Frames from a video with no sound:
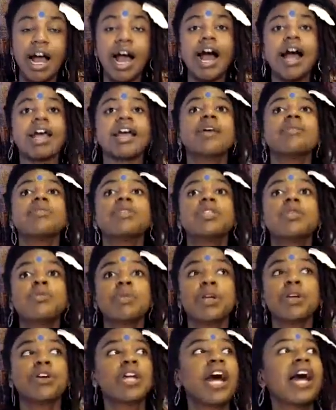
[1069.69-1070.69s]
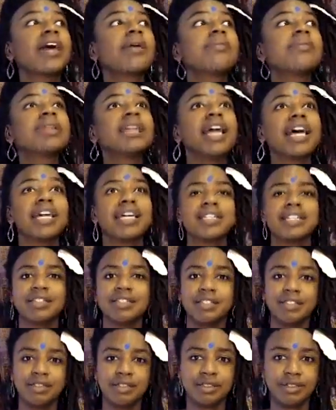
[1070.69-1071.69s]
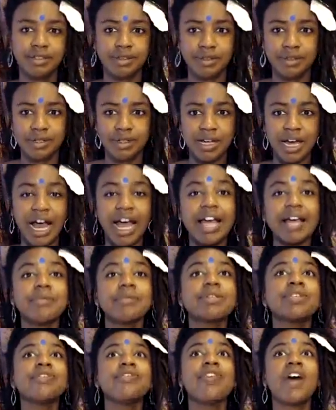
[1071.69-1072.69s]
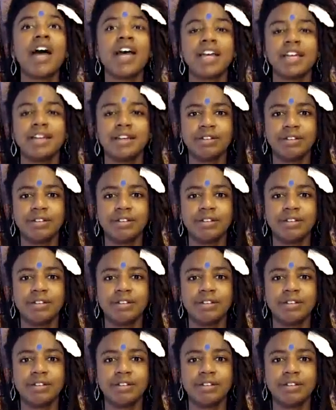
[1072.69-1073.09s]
I am spirit. I am light. I am divine.